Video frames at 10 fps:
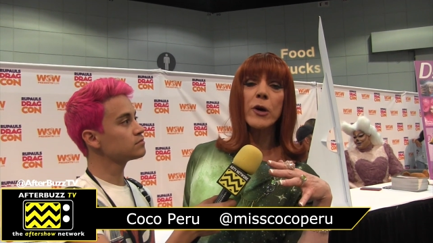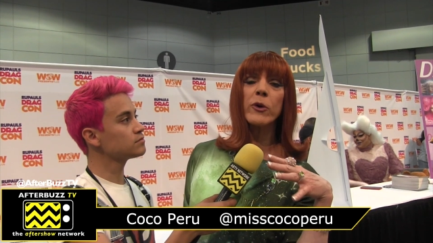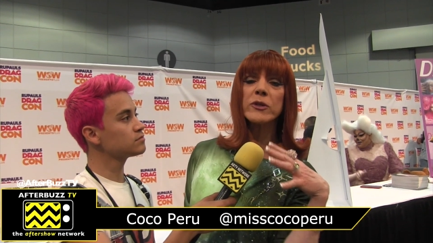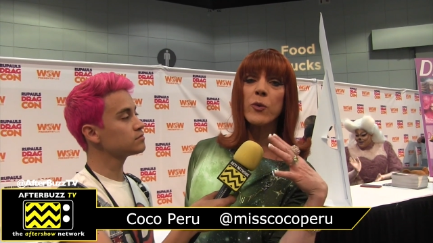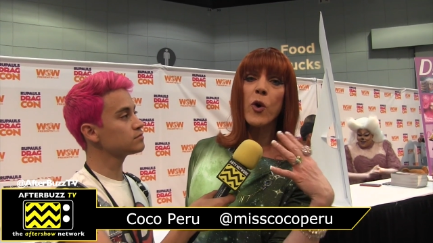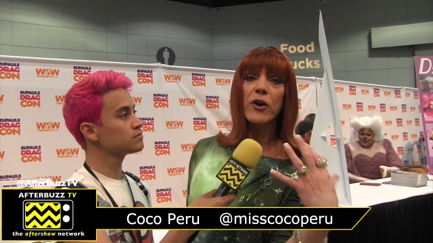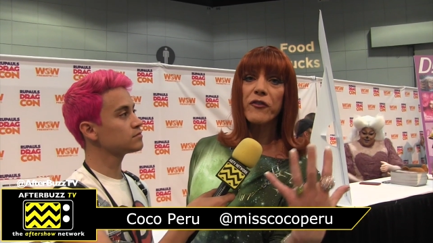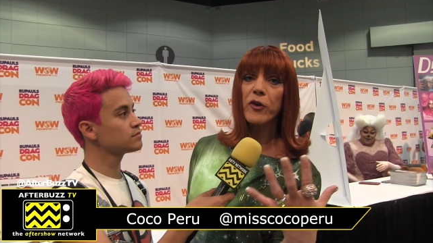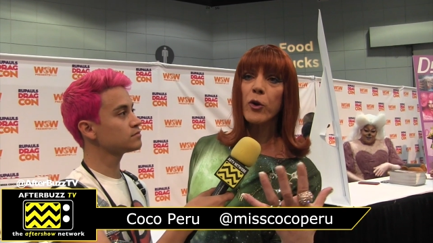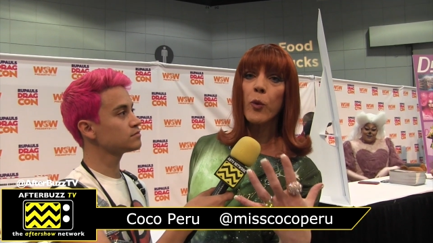Speaker 1: So it was
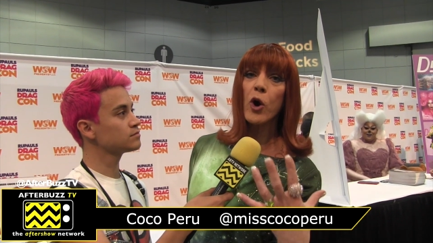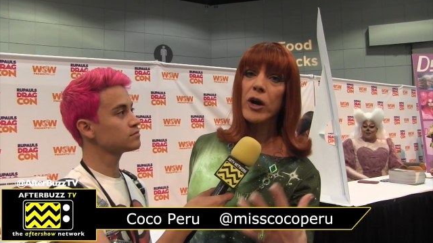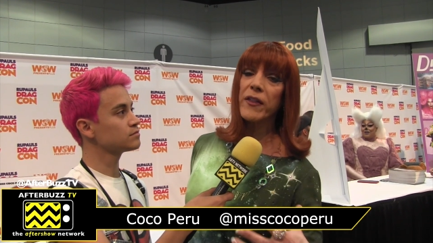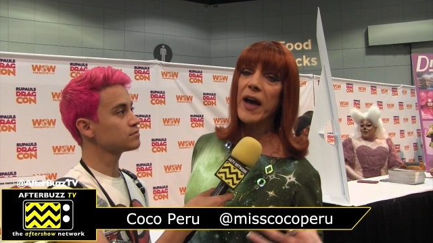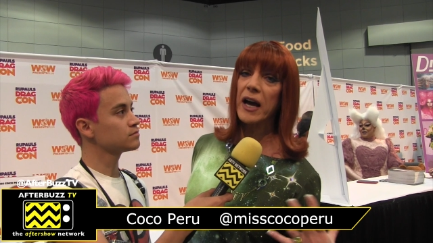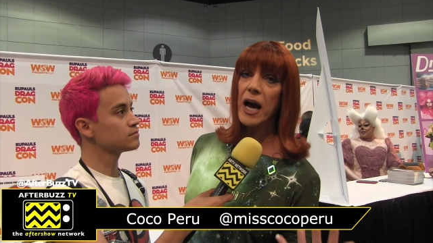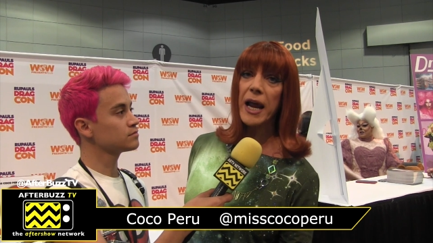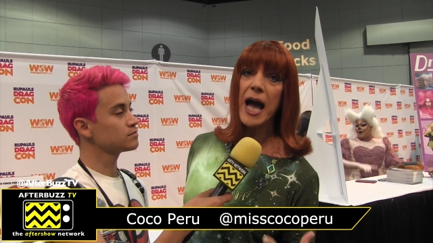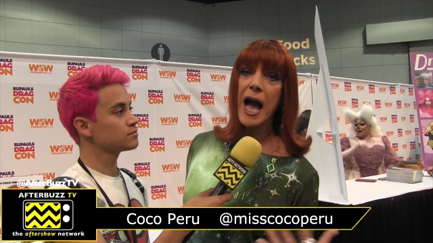wonderful to work in that kind of